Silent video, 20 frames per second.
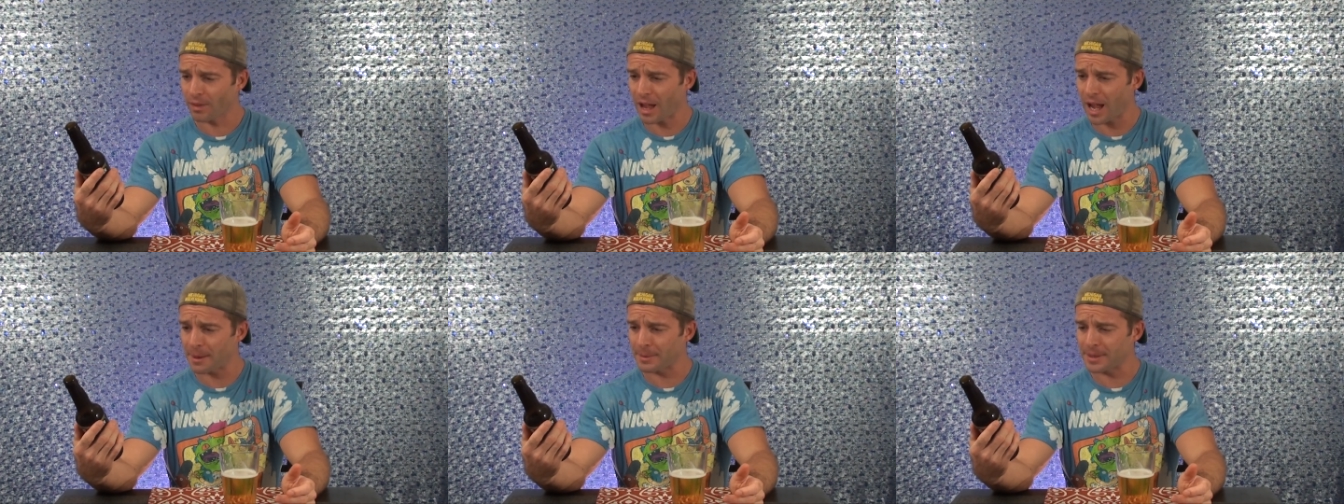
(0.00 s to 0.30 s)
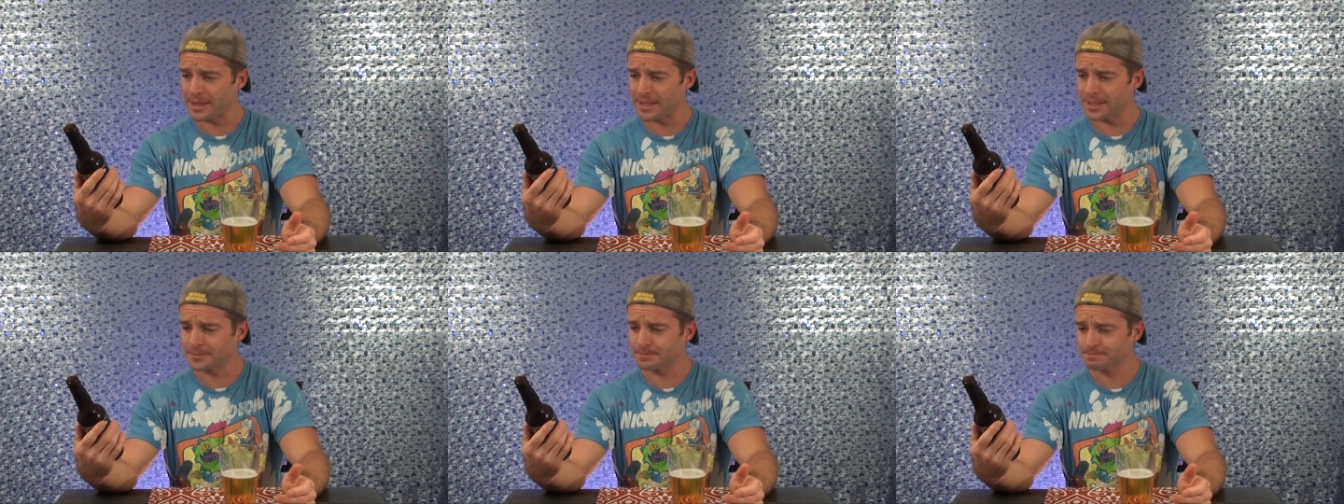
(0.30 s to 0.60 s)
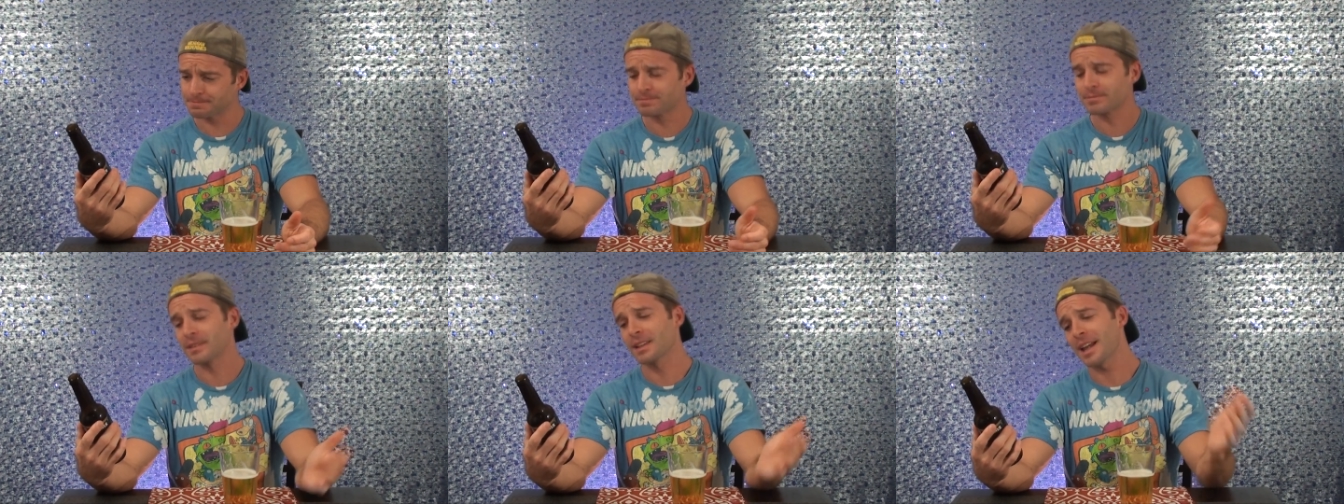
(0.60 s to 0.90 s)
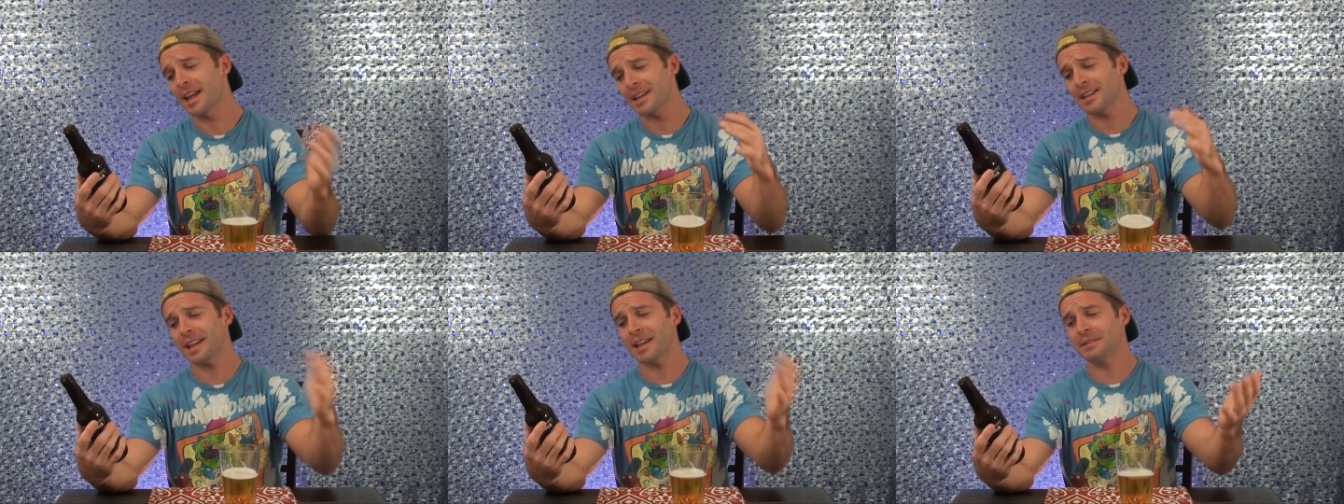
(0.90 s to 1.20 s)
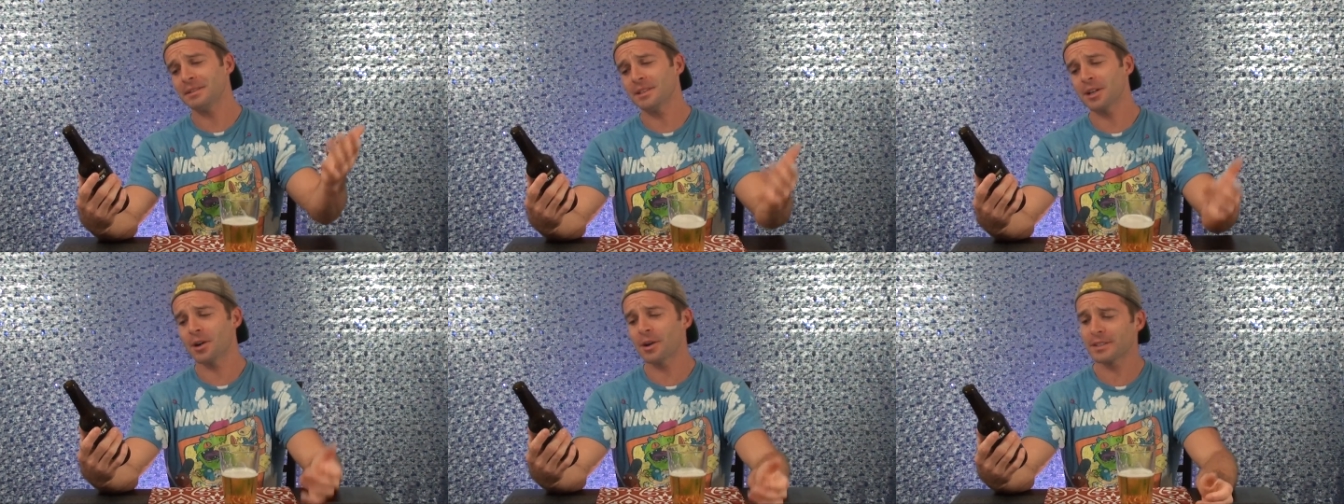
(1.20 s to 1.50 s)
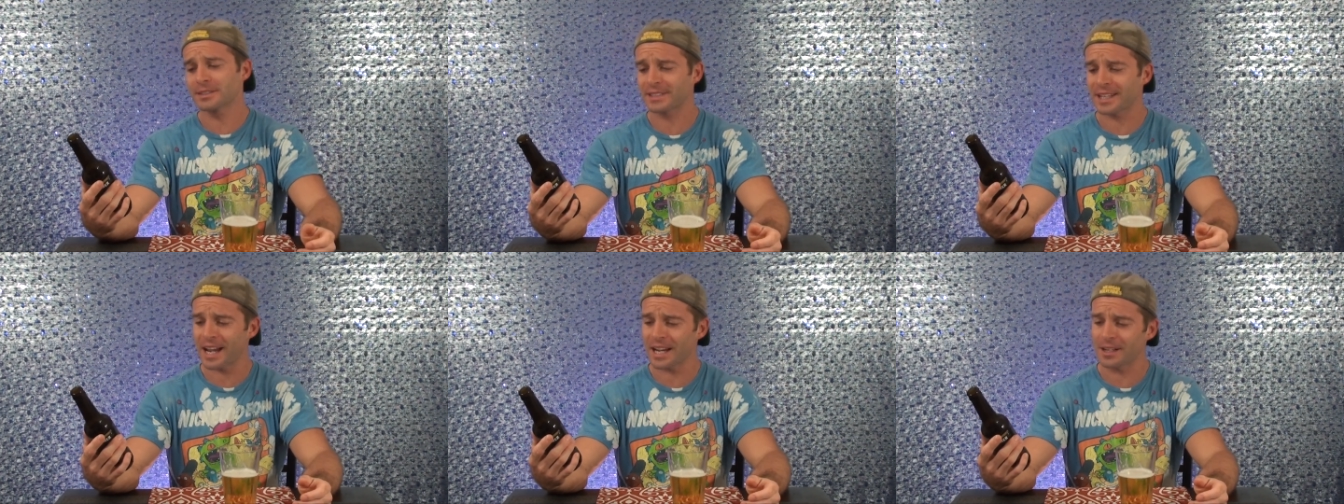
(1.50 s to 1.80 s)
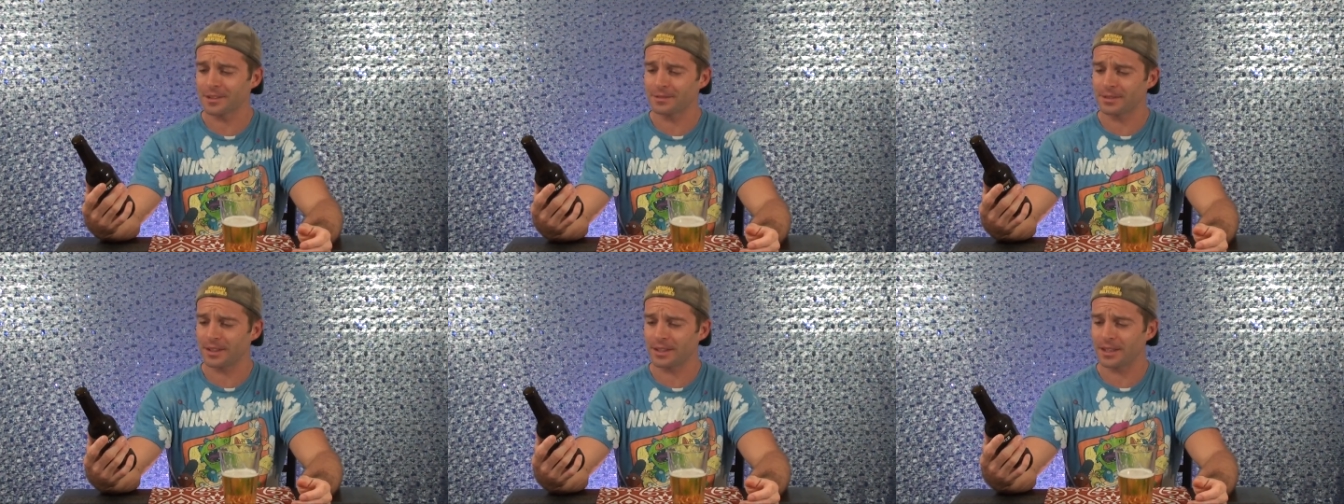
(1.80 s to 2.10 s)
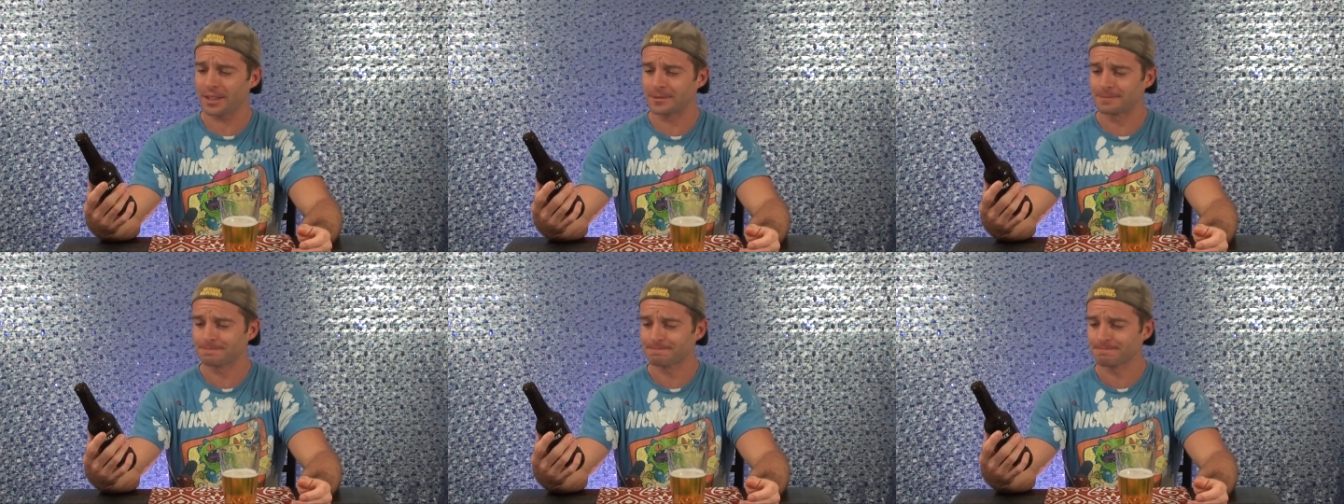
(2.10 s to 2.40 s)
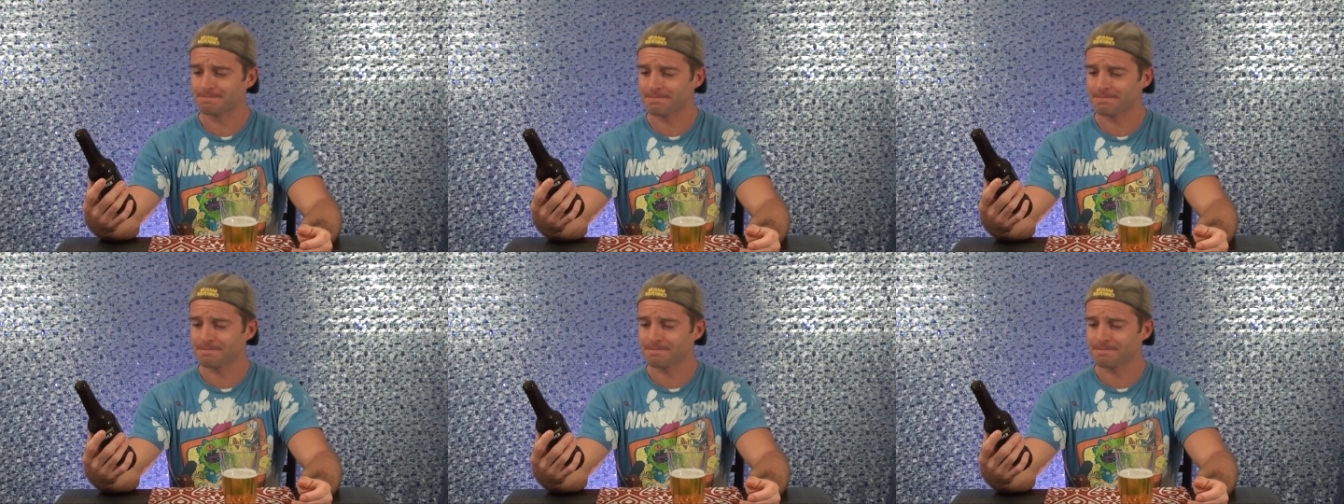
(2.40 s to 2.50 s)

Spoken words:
I mean, it's kind of